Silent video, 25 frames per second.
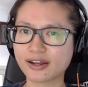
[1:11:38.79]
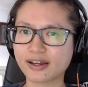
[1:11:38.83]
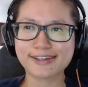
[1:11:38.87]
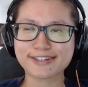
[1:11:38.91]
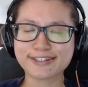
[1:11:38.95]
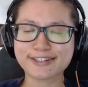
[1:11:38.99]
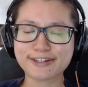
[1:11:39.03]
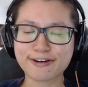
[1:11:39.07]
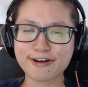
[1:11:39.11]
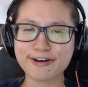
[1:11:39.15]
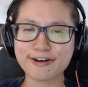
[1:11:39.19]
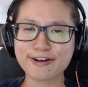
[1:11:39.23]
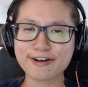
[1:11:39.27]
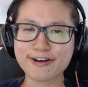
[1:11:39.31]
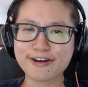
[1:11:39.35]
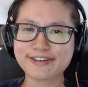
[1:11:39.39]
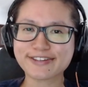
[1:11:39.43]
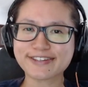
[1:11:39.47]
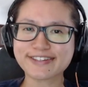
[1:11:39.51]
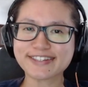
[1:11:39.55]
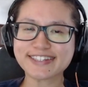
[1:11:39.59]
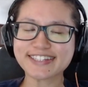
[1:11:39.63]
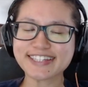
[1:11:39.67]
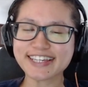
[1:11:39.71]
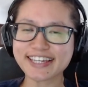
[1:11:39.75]
So
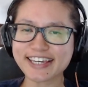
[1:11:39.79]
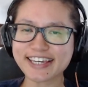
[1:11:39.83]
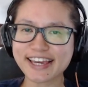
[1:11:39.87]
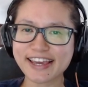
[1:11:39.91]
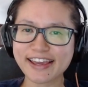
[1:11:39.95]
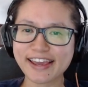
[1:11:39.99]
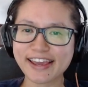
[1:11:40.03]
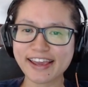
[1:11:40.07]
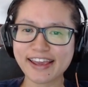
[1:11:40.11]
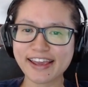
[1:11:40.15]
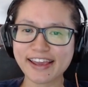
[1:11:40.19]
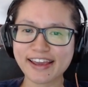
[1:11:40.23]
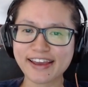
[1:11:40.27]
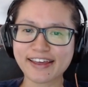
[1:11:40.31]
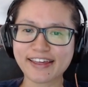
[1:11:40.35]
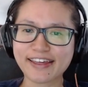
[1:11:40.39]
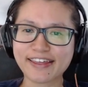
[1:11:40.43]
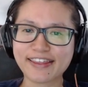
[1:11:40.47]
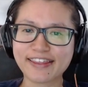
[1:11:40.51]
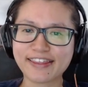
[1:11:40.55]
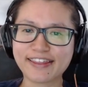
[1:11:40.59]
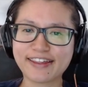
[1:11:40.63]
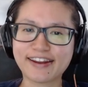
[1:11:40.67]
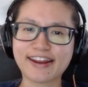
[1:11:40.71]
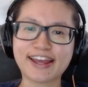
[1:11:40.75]
seeing
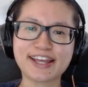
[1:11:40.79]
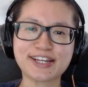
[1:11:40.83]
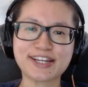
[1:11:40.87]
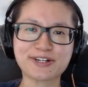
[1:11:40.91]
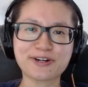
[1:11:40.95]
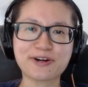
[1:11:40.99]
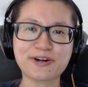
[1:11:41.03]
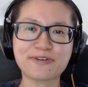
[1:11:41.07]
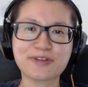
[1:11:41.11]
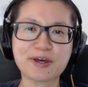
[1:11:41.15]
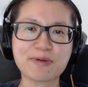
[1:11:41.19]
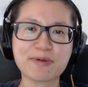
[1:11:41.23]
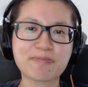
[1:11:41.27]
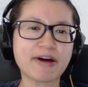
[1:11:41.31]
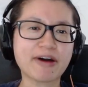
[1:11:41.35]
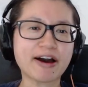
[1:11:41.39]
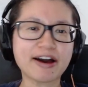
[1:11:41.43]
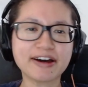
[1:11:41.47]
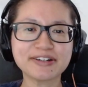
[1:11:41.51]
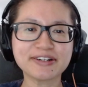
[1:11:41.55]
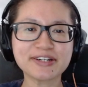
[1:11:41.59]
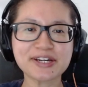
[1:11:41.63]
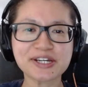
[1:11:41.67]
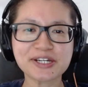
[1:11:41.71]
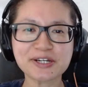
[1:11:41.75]
the nature of their
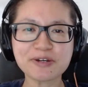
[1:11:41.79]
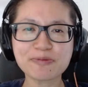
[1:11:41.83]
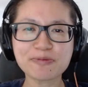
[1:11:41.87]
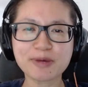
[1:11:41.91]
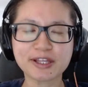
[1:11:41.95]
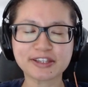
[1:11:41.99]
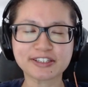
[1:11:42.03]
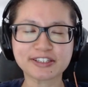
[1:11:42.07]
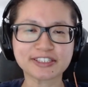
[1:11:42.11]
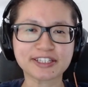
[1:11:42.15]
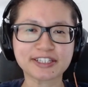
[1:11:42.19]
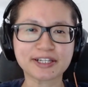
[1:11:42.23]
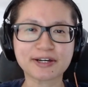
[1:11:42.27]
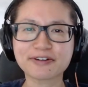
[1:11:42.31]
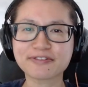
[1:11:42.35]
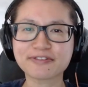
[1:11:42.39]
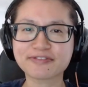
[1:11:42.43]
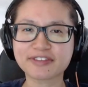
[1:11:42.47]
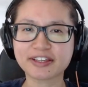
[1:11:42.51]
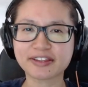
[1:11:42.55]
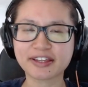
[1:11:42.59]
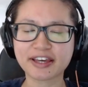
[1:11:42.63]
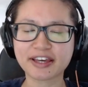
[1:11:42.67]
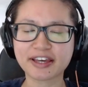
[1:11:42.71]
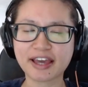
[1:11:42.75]
partnership and the love
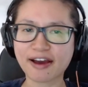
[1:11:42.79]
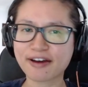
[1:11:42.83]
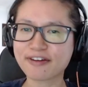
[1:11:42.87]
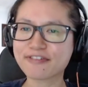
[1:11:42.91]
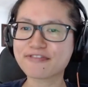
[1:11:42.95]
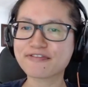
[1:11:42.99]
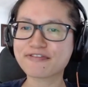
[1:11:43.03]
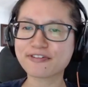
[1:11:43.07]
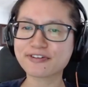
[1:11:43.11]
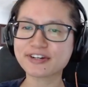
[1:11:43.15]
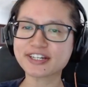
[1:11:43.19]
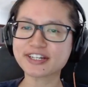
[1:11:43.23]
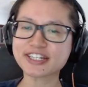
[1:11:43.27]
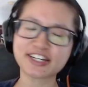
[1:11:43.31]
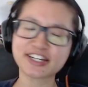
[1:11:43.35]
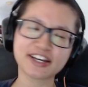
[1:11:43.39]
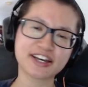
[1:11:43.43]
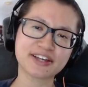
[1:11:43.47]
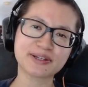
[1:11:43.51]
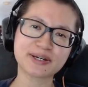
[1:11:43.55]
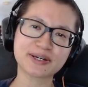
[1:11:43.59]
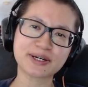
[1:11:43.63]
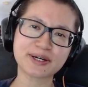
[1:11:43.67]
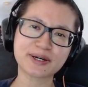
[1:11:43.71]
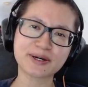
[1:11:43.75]
that they have for each
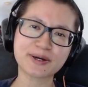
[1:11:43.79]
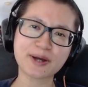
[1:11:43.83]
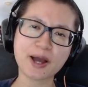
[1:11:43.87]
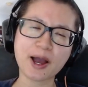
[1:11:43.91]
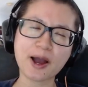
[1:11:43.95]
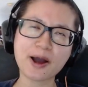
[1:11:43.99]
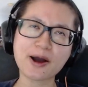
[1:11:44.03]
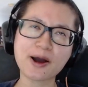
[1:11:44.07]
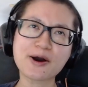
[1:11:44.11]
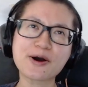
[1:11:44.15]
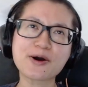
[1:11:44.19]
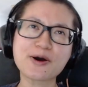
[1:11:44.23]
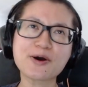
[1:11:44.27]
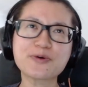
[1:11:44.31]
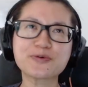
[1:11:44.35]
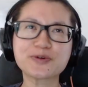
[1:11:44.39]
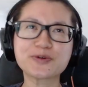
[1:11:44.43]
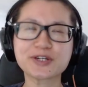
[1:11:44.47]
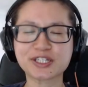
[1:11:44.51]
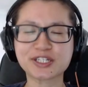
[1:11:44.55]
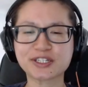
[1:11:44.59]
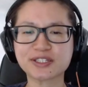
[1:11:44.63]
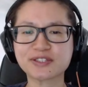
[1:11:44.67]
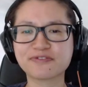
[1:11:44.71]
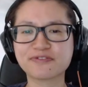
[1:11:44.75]
other,
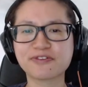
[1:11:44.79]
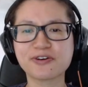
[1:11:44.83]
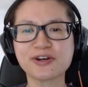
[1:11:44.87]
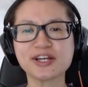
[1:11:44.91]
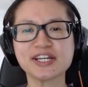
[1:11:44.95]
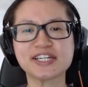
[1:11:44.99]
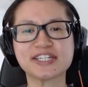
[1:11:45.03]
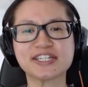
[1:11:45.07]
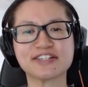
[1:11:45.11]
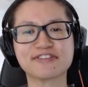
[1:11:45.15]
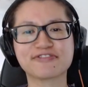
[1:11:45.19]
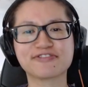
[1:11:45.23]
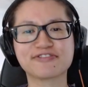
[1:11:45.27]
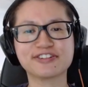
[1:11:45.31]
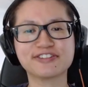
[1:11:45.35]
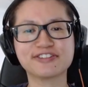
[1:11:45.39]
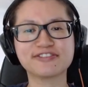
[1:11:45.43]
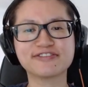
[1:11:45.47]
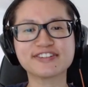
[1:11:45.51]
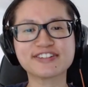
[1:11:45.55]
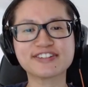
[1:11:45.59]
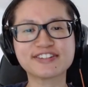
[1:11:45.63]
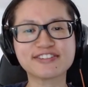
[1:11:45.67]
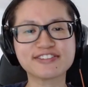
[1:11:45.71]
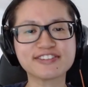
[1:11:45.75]
which is very different
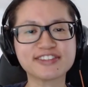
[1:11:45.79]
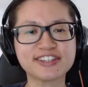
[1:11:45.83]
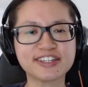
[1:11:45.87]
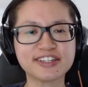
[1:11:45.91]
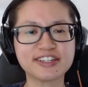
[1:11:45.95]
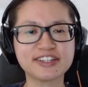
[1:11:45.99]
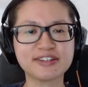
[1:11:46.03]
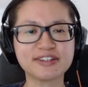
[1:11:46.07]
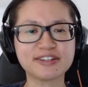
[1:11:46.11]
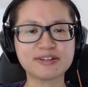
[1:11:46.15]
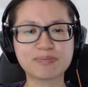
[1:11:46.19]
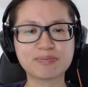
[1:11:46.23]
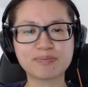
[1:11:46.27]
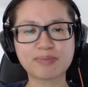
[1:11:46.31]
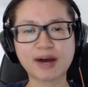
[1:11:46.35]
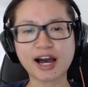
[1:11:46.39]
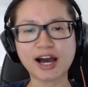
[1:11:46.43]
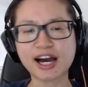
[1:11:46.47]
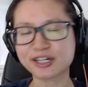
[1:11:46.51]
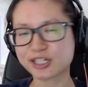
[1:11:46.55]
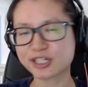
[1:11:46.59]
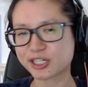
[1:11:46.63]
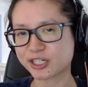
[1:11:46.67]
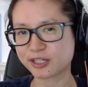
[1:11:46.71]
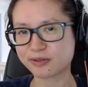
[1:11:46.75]
to the
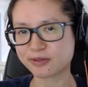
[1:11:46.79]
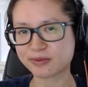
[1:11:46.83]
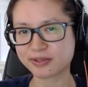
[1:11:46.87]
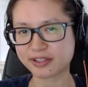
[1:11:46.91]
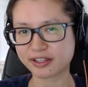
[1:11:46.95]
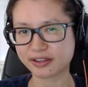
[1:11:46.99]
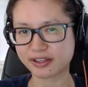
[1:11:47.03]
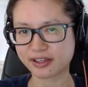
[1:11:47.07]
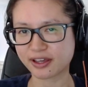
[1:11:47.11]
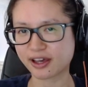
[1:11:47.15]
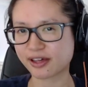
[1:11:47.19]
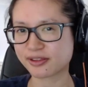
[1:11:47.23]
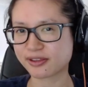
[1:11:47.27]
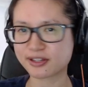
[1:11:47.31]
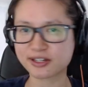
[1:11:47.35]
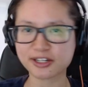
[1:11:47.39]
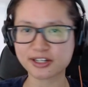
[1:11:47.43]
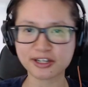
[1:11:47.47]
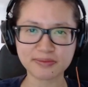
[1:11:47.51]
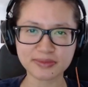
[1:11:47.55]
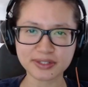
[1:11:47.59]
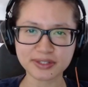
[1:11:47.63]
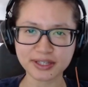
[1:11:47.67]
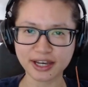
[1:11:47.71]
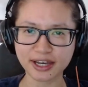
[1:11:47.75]
partnerships that the other
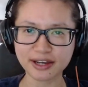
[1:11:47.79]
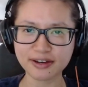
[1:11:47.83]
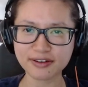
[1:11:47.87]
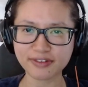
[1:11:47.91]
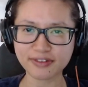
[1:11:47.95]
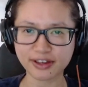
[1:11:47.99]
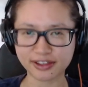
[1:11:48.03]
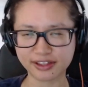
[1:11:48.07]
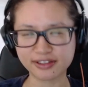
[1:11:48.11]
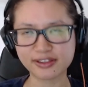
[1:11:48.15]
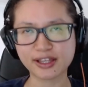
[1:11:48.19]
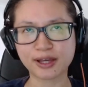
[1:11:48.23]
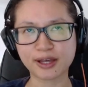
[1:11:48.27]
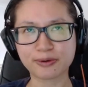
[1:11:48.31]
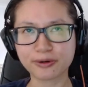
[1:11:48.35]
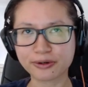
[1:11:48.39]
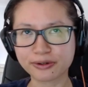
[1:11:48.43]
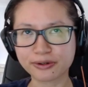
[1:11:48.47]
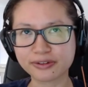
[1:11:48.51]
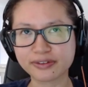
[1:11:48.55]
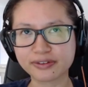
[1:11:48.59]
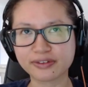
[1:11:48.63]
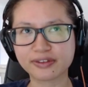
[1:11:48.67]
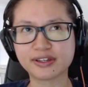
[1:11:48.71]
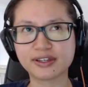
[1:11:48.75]
gems have, I think they
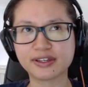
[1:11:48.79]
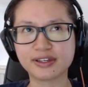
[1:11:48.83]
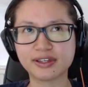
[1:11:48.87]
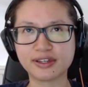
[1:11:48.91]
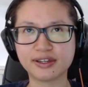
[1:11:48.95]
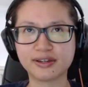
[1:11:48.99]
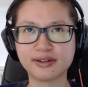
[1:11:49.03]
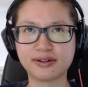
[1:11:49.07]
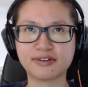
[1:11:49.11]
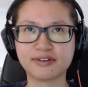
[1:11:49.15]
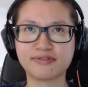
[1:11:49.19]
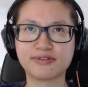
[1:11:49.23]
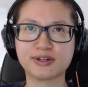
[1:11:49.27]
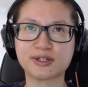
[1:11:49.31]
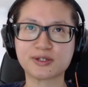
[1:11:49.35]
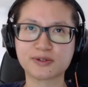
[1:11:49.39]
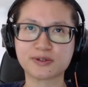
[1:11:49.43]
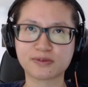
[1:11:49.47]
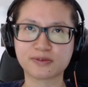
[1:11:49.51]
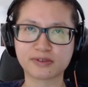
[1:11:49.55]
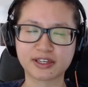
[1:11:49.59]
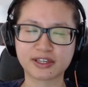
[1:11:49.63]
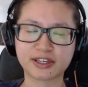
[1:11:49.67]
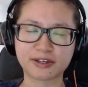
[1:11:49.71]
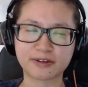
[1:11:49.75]
all
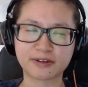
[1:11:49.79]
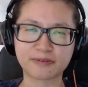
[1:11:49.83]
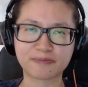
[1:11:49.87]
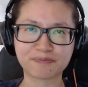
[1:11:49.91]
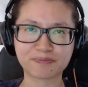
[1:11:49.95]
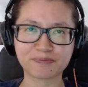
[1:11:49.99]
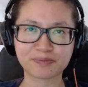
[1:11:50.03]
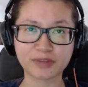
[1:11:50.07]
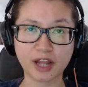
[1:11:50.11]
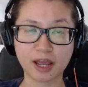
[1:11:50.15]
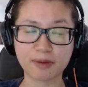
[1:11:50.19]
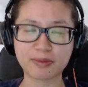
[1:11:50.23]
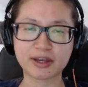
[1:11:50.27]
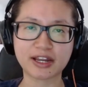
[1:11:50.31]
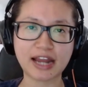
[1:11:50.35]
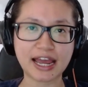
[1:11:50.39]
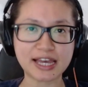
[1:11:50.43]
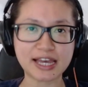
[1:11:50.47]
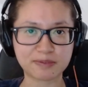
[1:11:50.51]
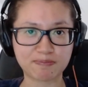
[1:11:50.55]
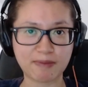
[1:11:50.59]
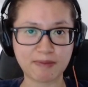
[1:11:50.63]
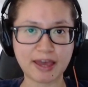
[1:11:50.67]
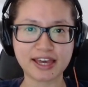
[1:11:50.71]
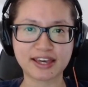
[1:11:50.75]
individually, I mean,
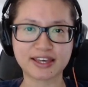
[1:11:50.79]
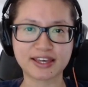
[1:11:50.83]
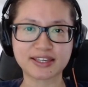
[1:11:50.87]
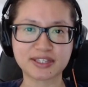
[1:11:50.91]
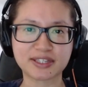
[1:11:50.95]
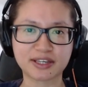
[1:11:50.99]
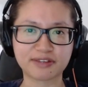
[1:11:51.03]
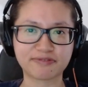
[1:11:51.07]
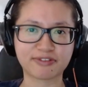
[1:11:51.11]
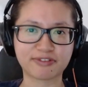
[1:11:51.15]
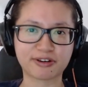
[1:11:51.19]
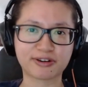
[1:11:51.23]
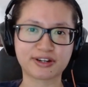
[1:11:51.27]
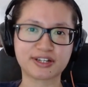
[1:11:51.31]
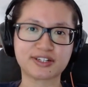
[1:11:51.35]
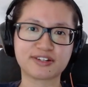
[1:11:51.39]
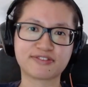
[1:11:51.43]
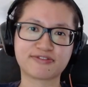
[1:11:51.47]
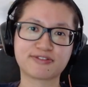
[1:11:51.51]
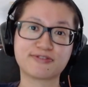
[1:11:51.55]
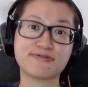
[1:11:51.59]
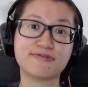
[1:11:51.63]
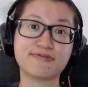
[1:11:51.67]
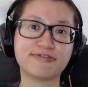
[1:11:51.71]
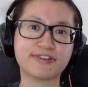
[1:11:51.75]
as pairs, have very
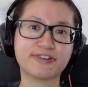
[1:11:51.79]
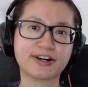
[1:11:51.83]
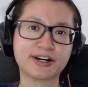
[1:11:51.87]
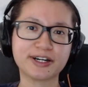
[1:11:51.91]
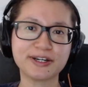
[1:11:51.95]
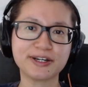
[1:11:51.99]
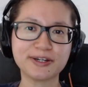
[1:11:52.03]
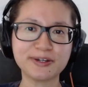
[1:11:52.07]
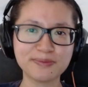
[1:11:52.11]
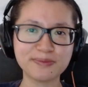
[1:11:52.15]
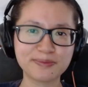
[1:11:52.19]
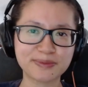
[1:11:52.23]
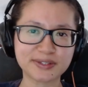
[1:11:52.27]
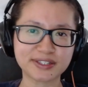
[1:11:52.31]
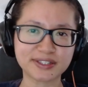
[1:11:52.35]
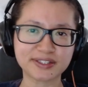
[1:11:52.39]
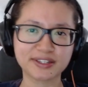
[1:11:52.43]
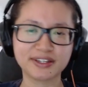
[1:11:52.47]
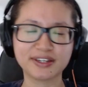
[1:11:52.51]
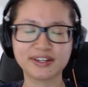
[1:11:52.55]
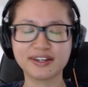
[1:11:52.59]
different vibes.